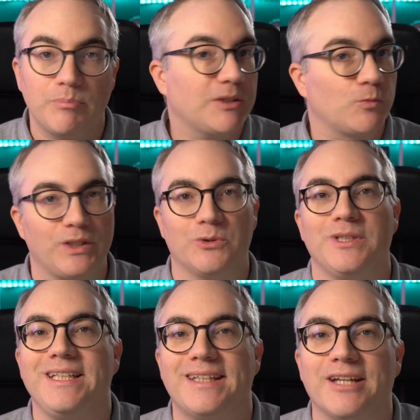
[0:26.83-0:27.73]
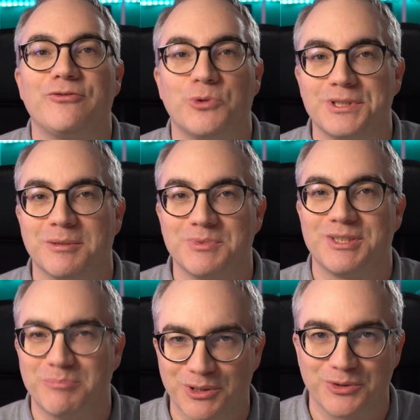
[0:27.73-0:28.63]
but we don't need that for some
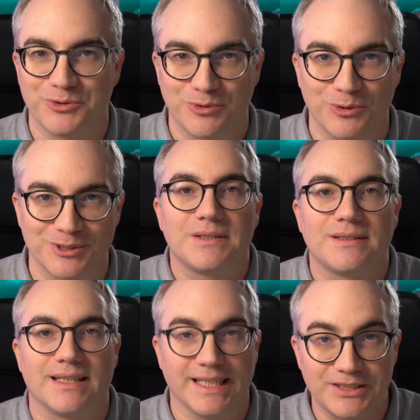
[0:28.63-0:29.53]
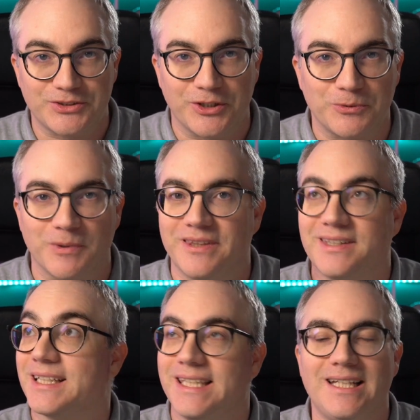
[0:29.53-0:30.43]
simple controls. Let's start with
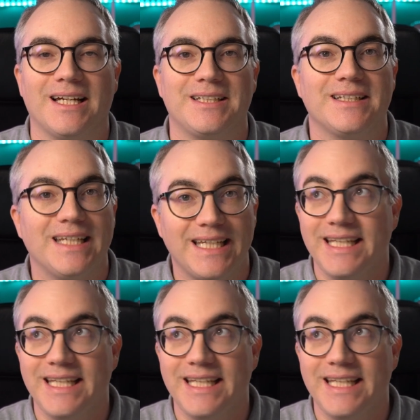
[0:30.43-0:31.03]
the keylight.